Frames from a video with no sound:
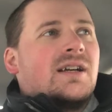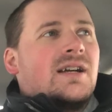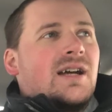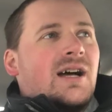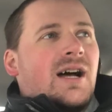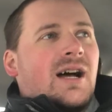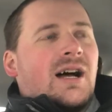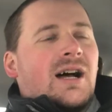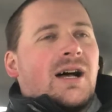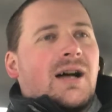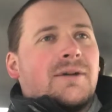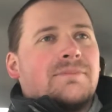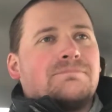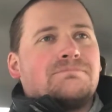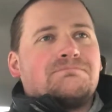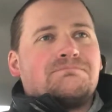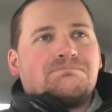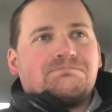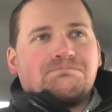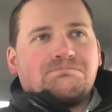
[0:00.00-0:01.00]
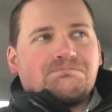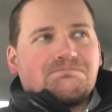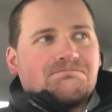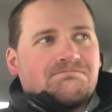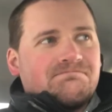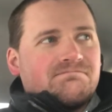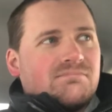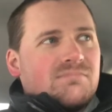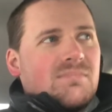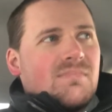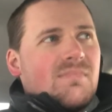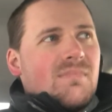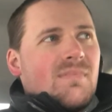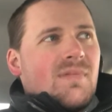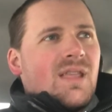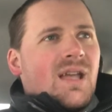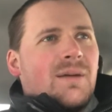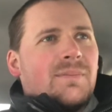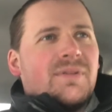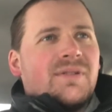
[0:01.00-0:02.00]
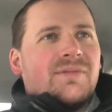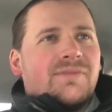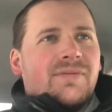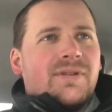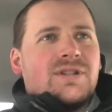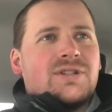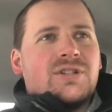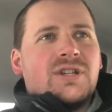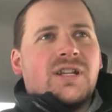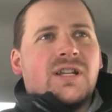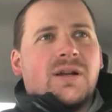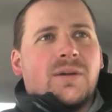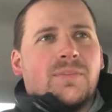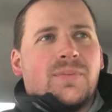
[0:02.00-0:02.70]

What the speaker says: I've been fishing